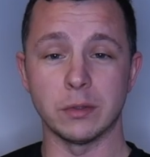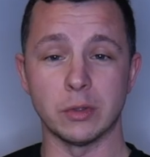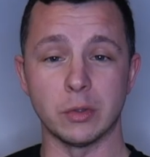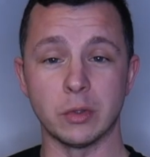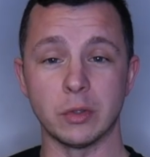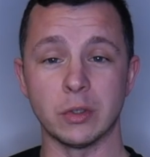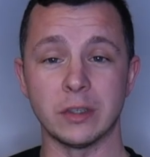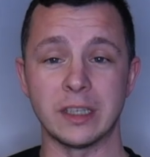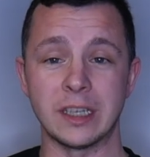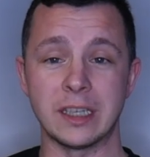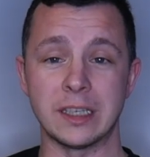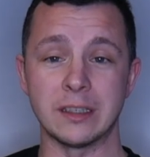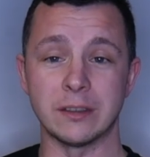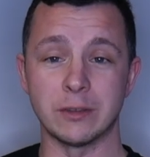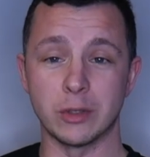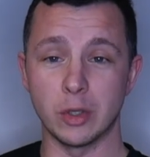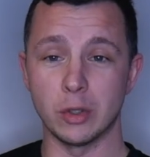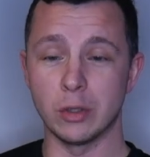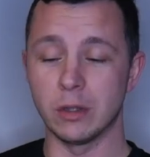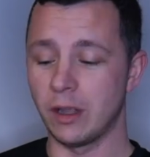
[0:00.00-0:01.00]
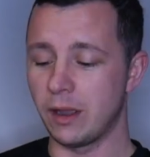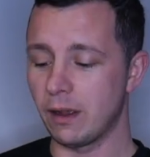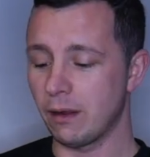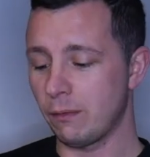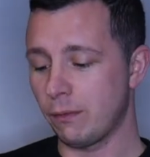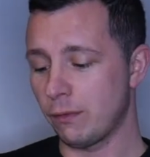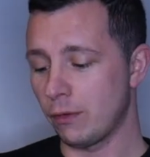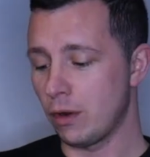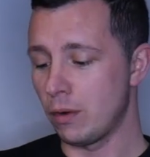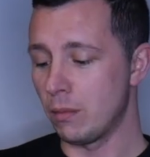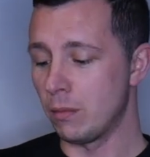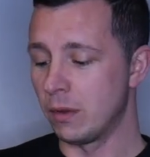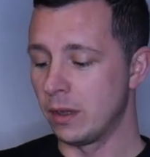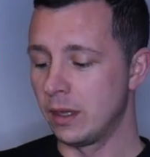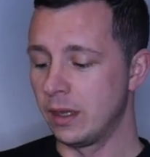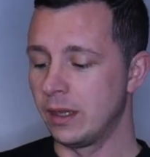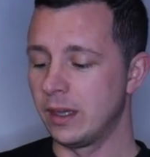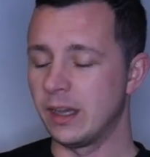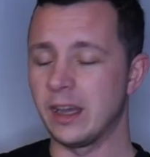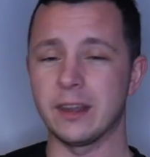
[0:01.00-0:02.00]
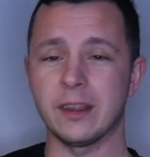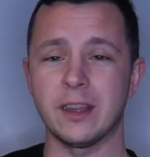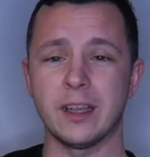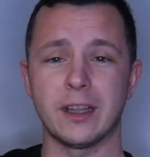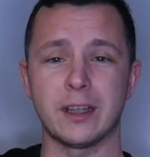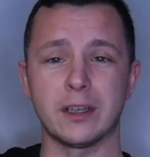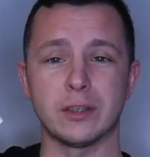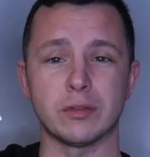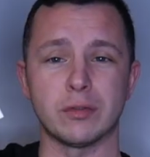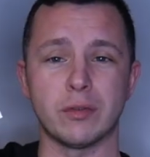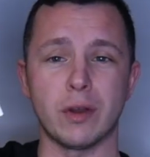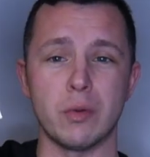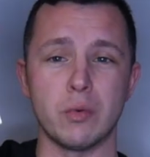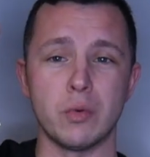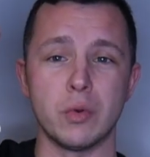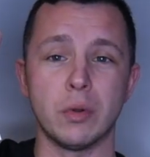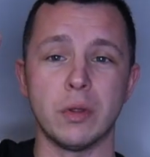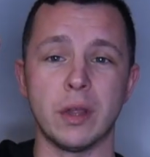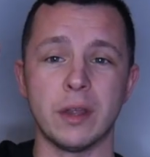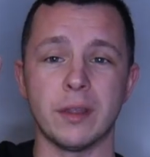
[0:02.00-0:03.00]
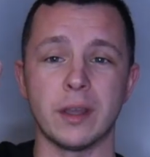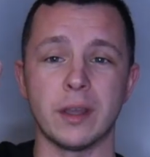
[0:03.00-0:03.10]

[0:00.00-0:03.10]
So, and good luck from, I think it's Raul, I